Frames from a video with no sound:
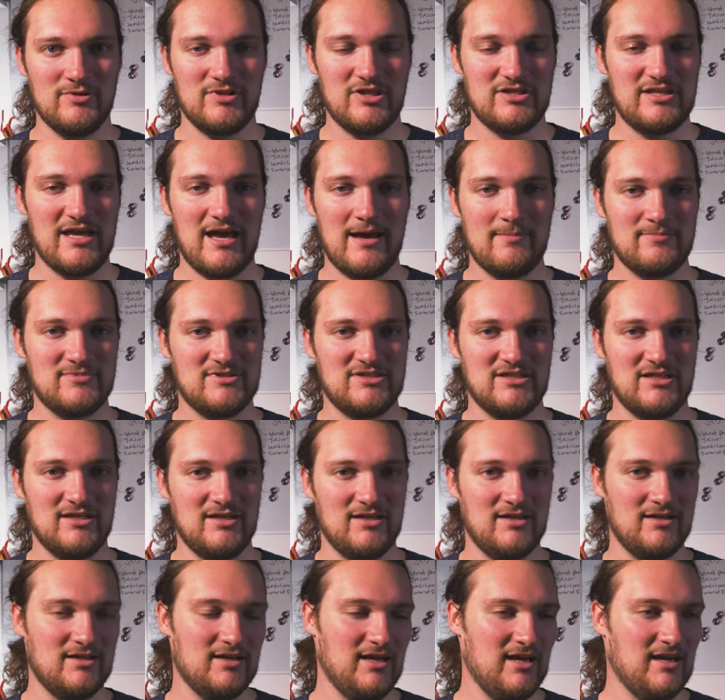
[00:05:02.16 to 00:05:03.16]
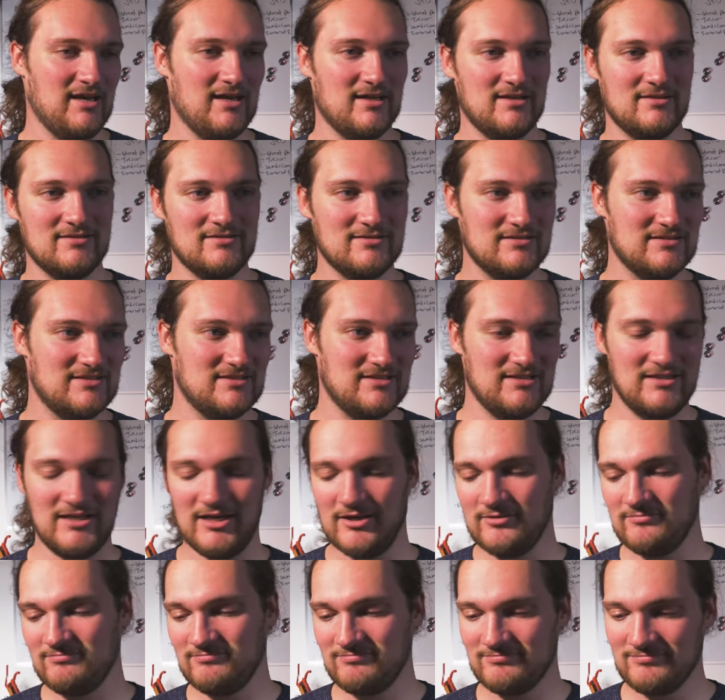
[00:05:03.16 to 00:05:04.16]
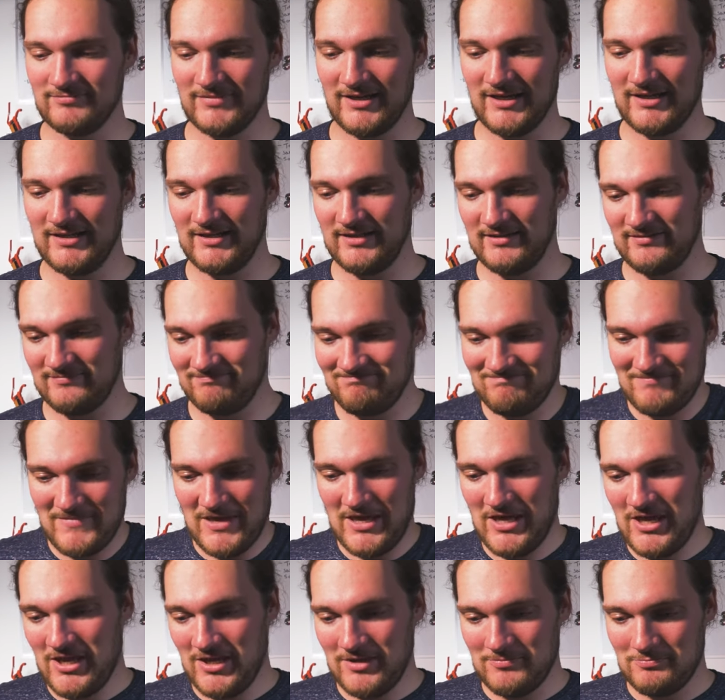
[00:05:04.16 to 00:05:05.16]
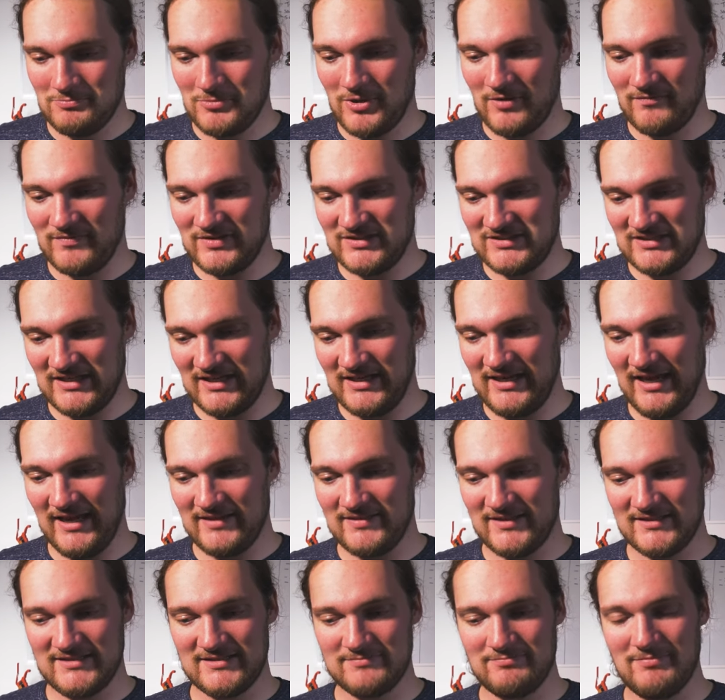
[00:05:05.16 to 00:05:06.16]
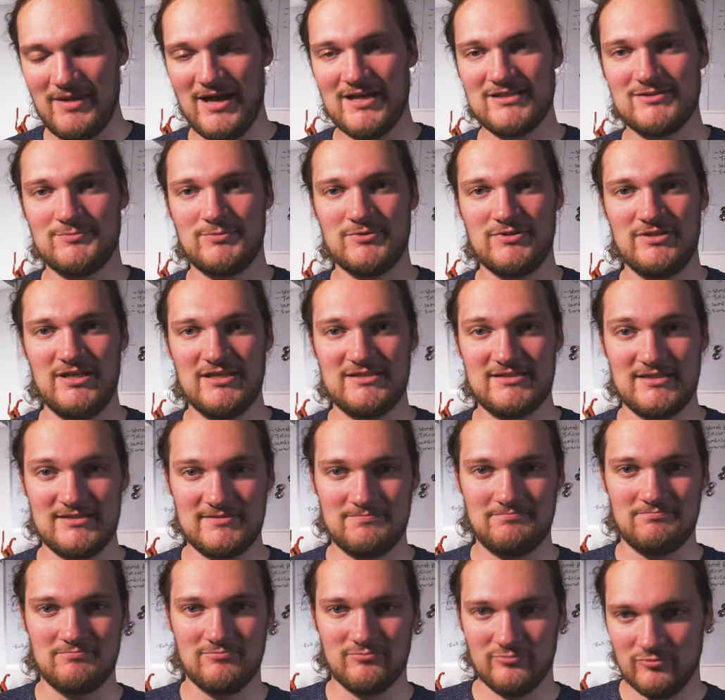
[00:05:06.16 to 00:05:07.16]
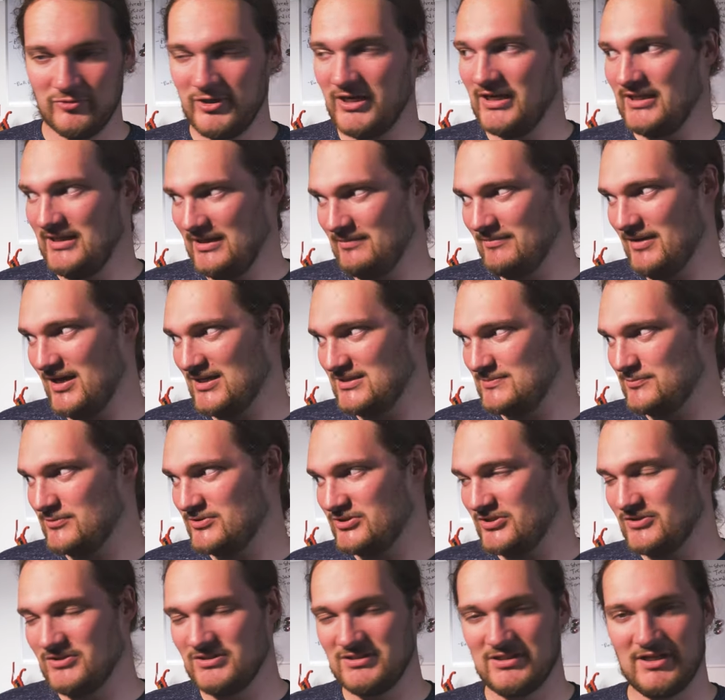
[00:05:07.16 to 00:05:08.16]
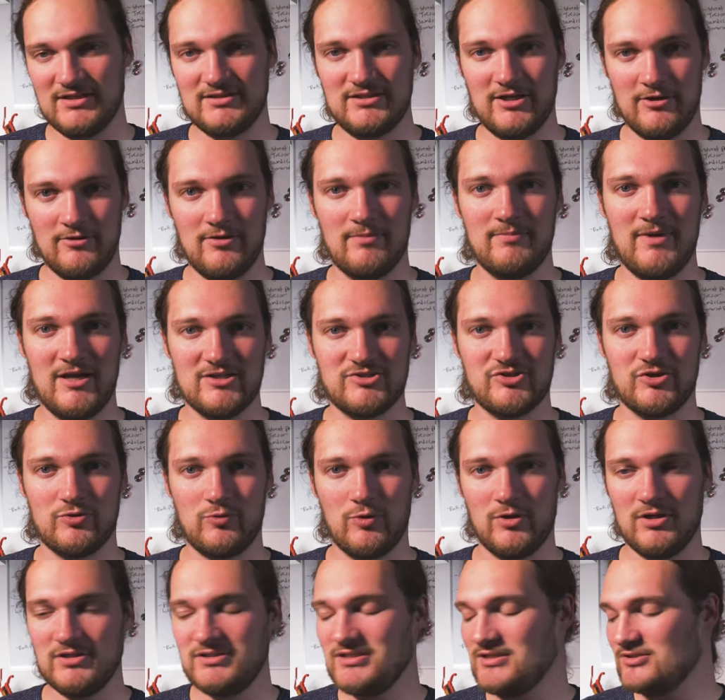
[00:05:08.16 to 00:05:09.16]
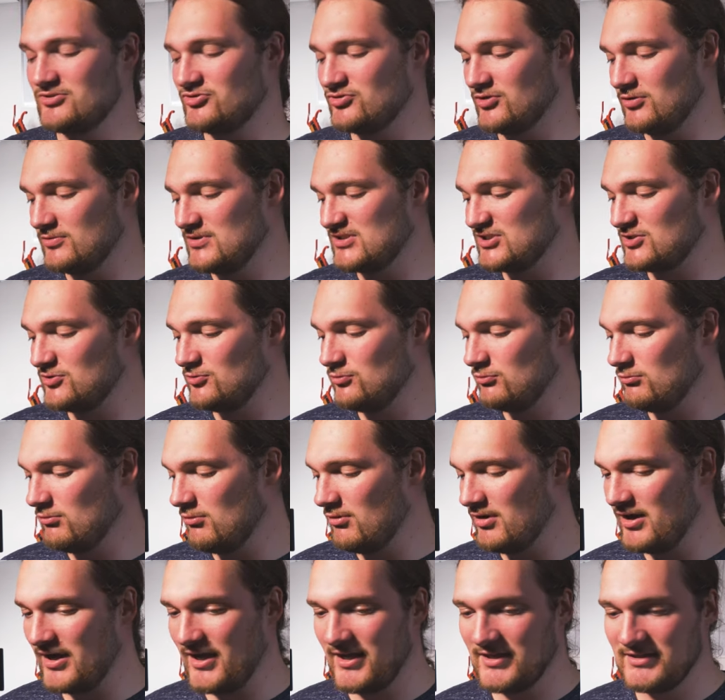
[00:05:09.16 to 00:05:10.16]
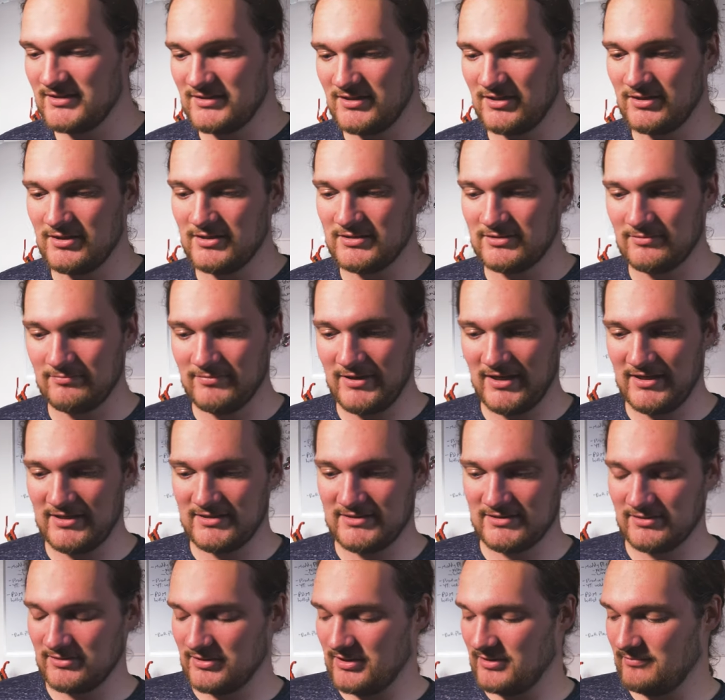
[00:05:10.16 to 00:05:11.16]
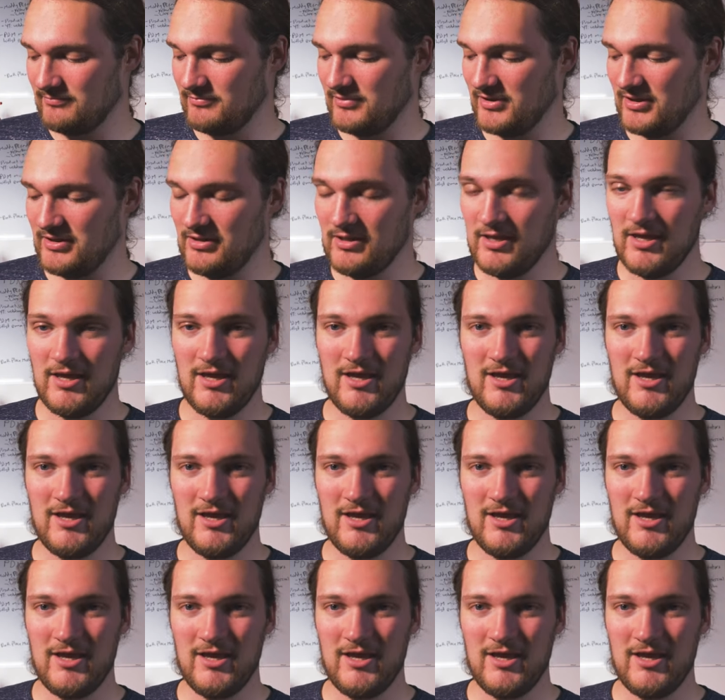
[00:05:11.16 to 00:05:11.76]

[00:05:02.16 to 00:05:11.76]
with adapting and, you know, obviously, again, this is really mass produced, and I don't imagine the quality control is quite as good as on Panasonic, but